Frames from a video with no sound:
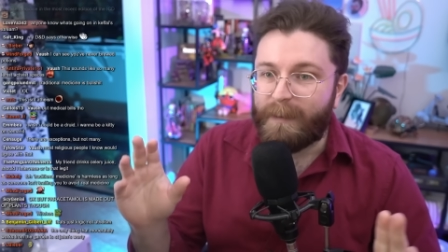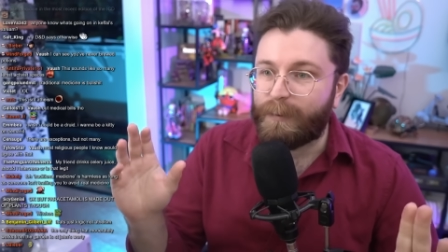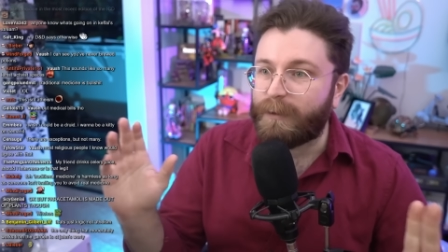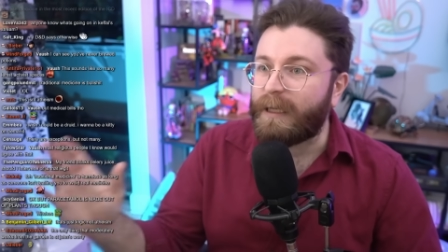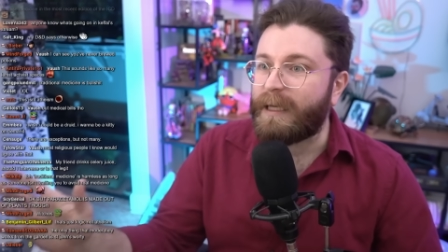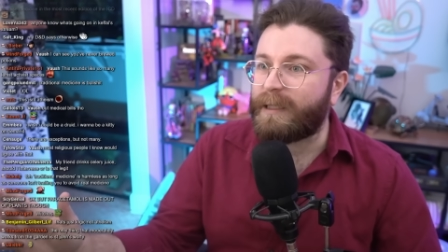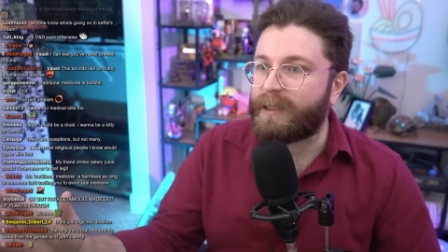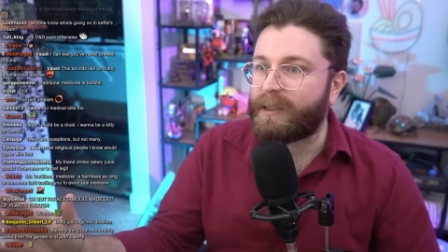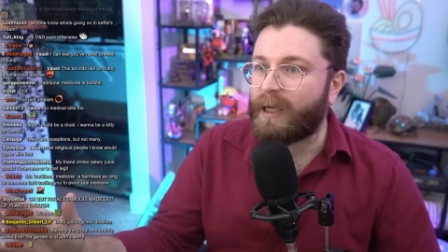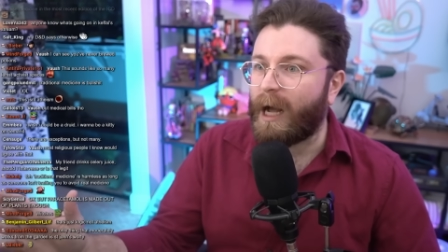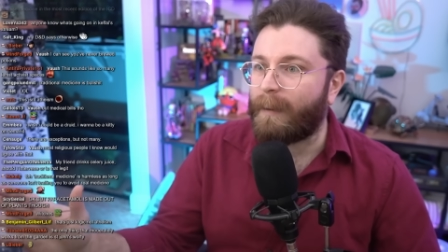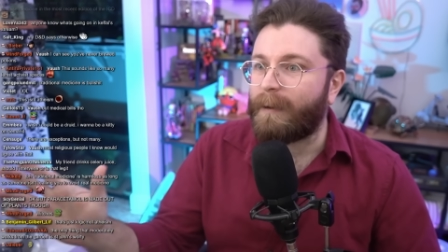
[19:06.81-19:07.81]
Please
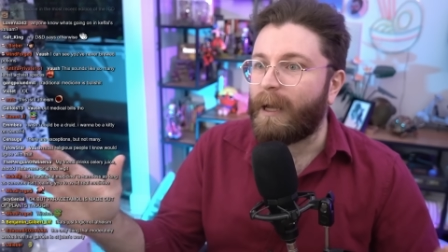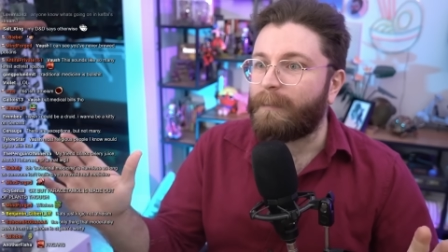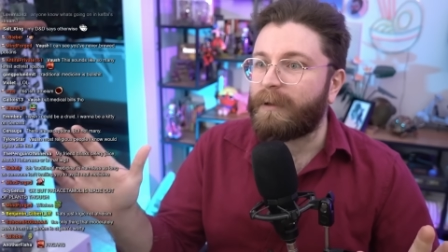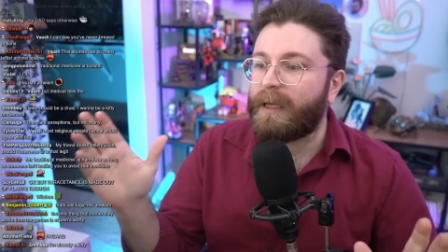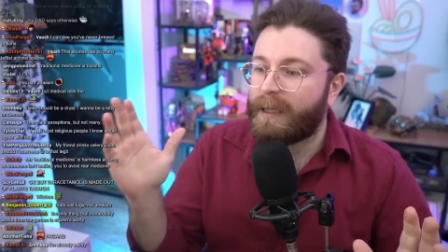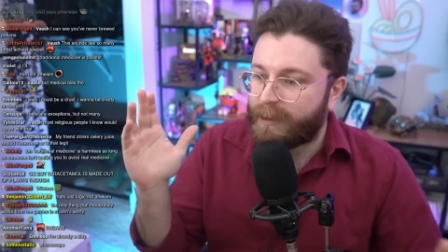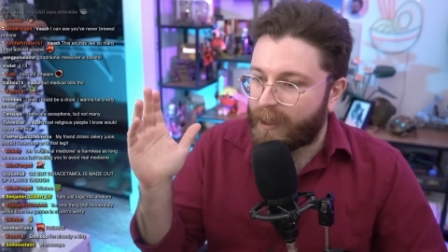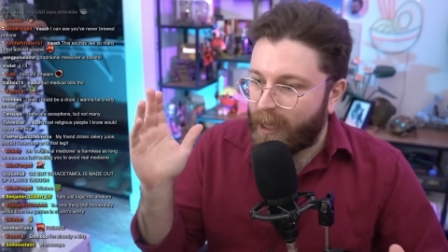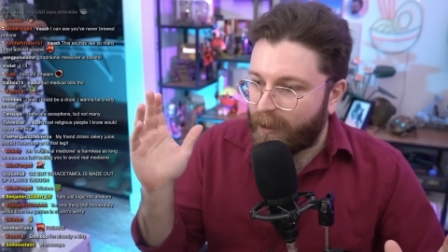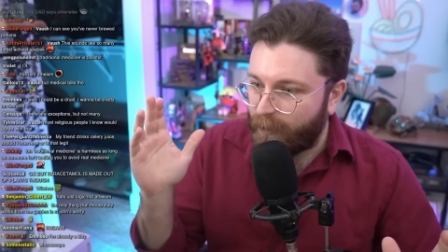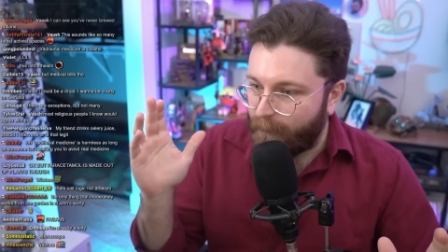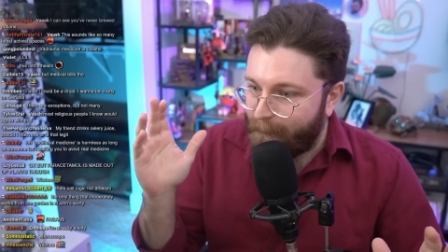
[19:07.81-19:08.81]
stop. Please.
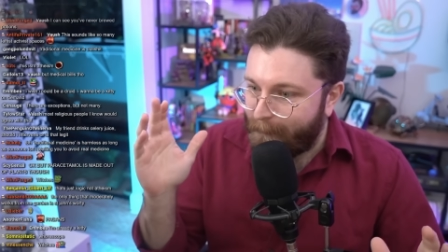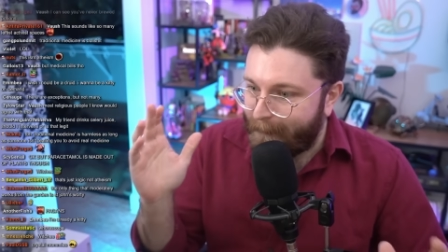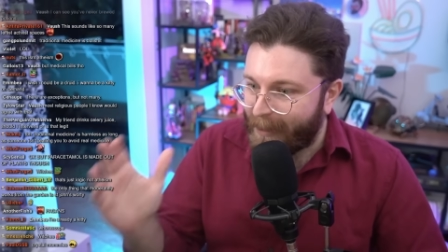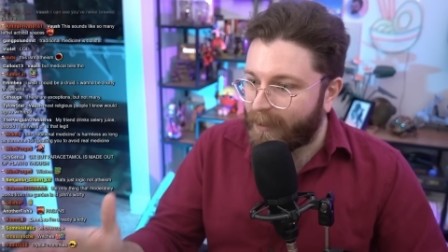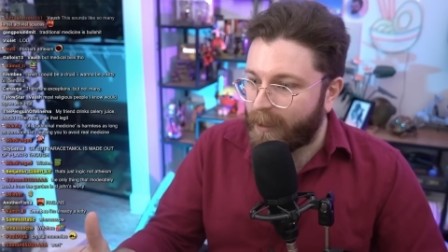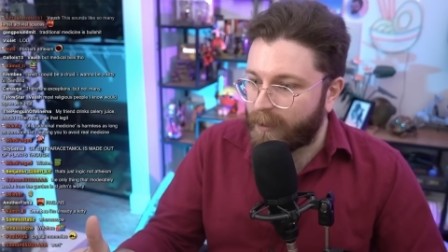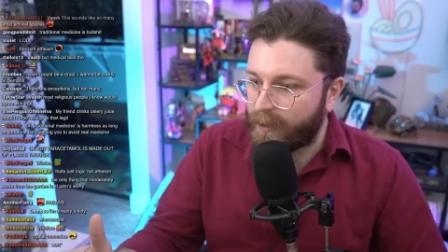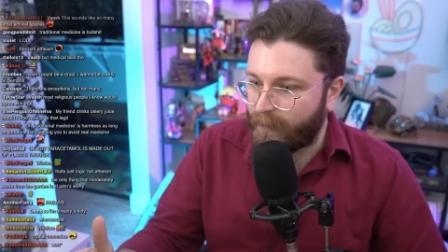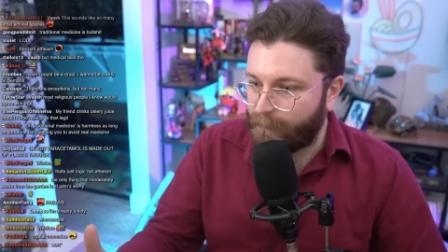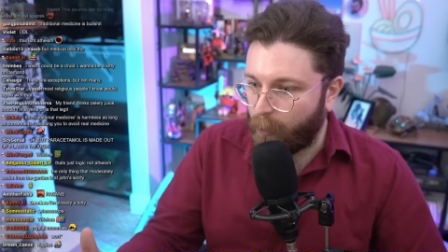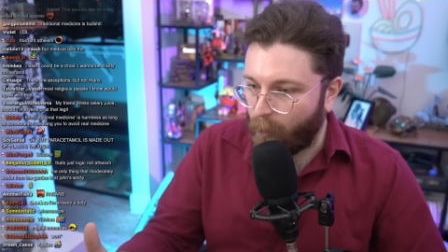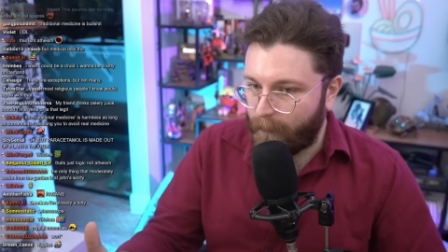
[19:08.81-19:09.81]
The millions
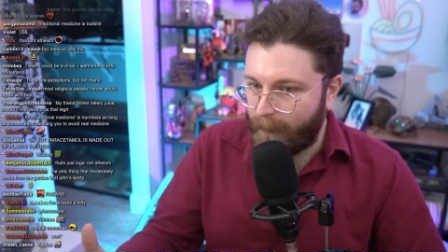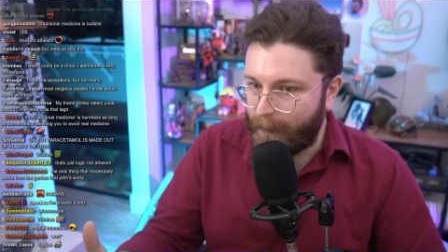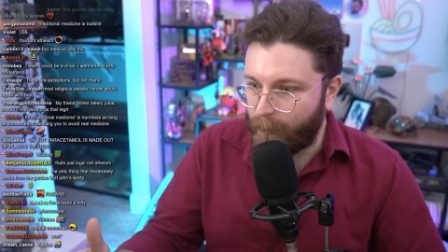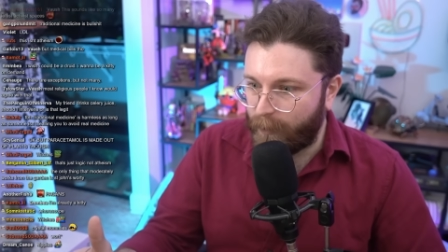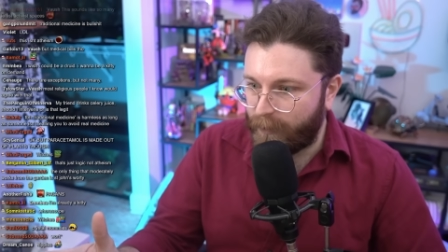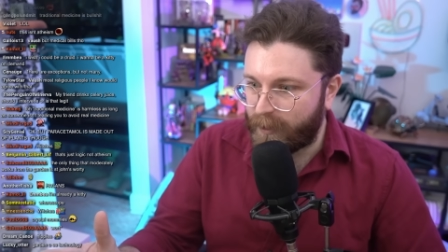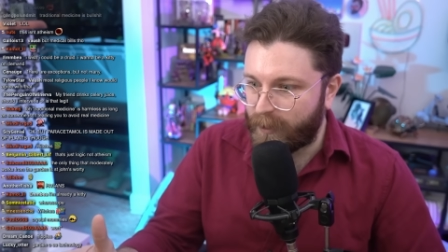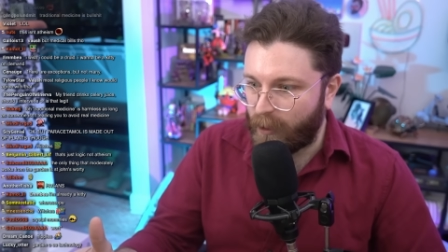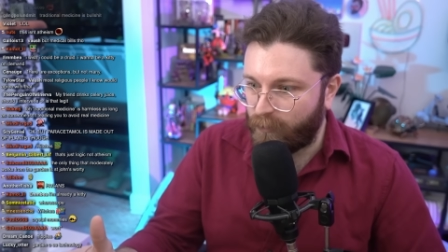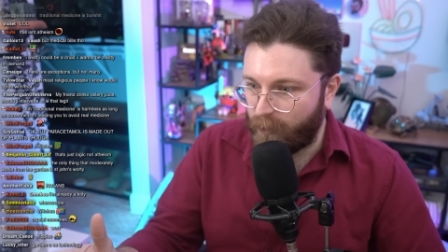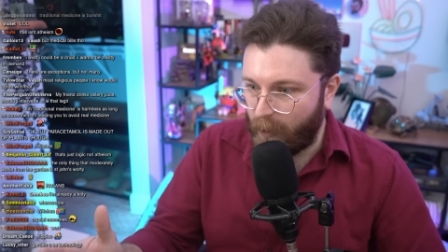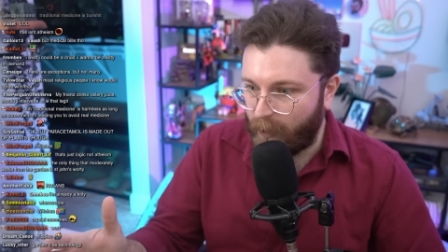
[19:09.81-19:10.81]
of poor people in this
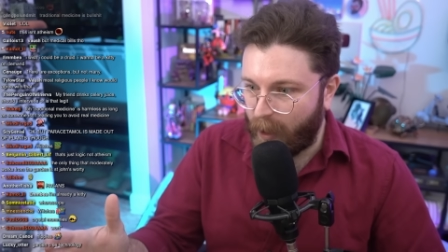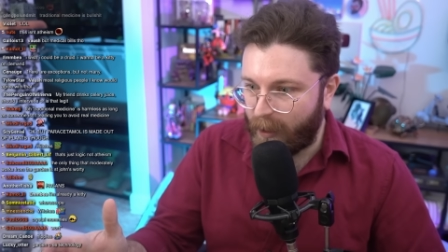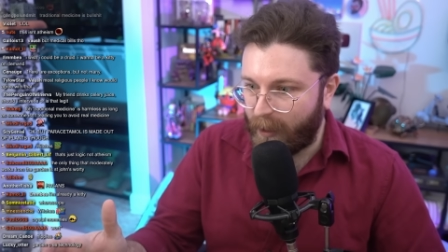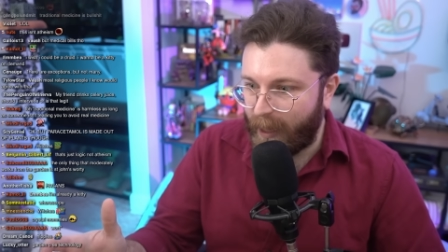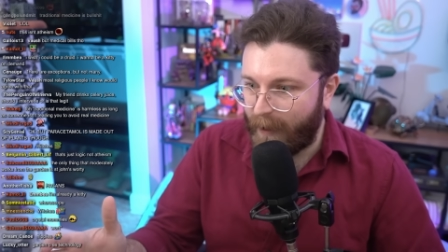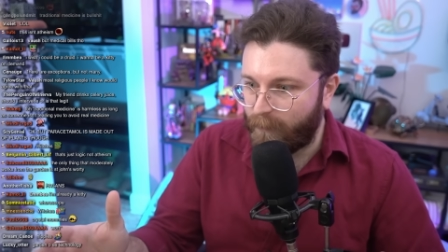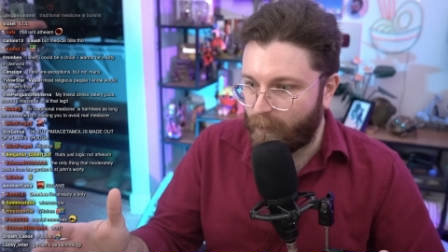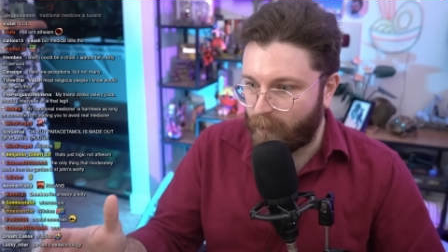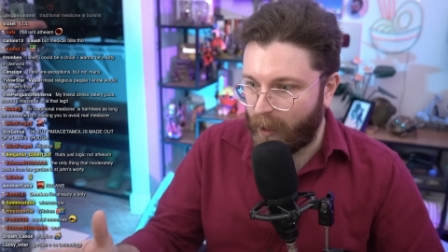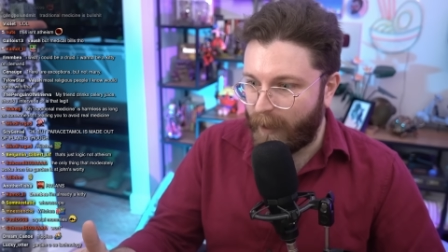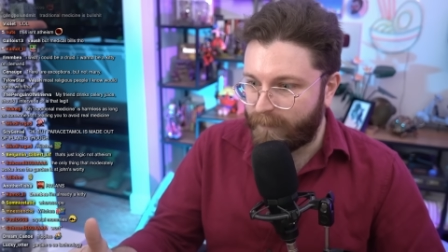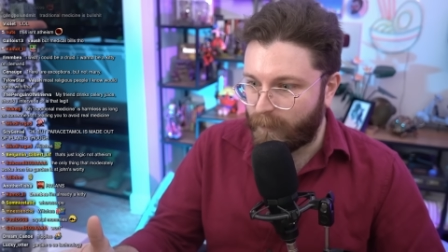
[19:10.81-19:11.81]
country are not going to have their
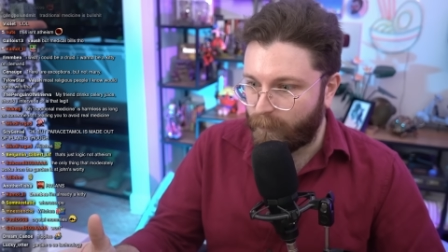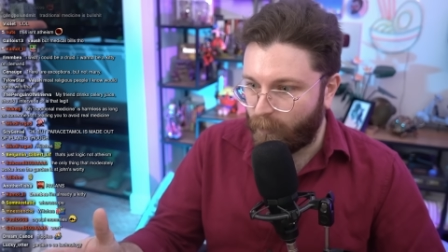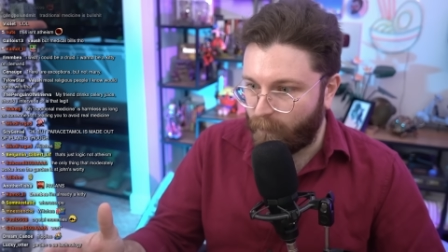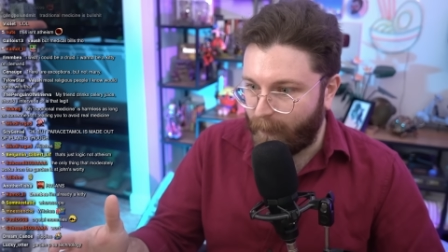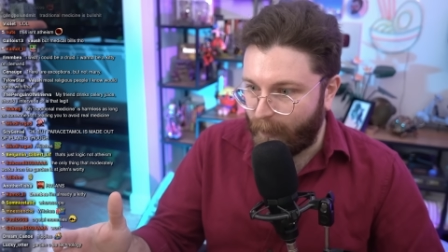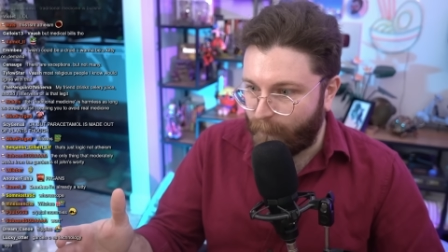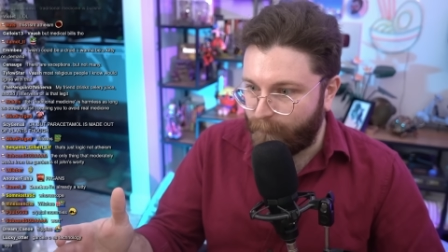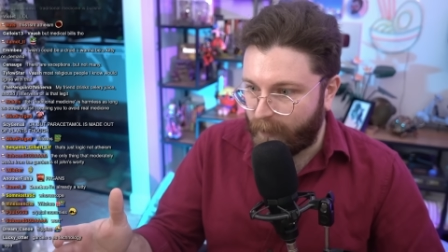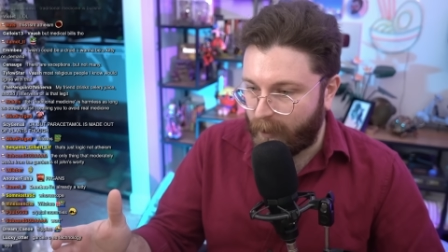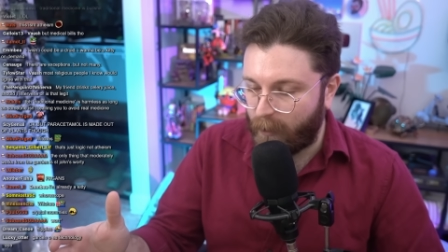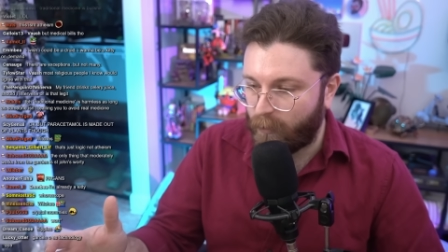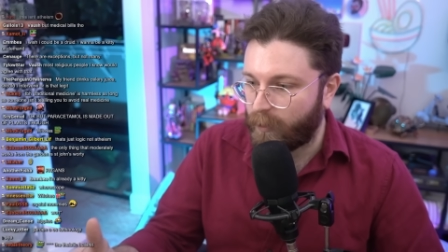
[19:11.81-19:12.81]
lives improved by your
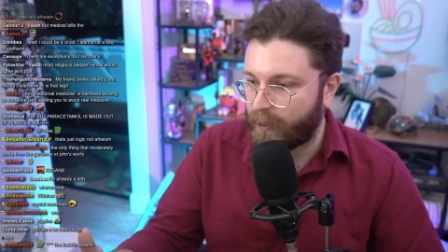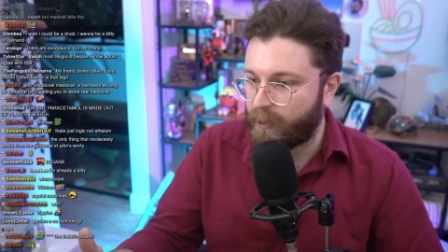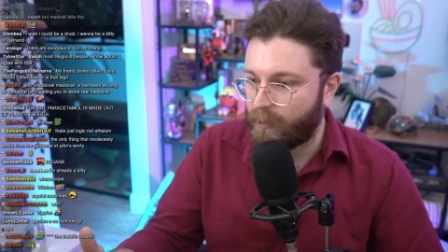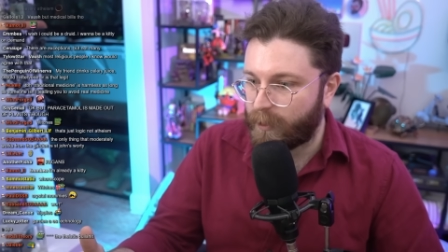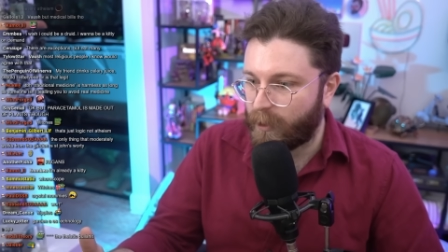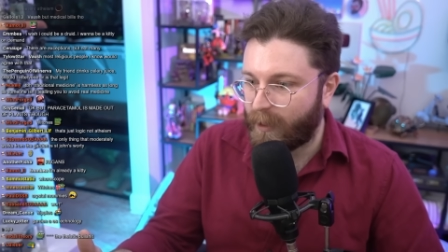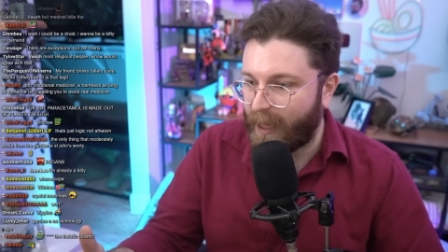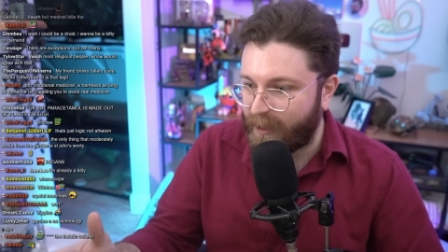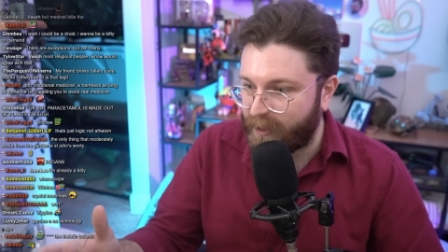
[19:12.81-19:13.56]
crystals, okay?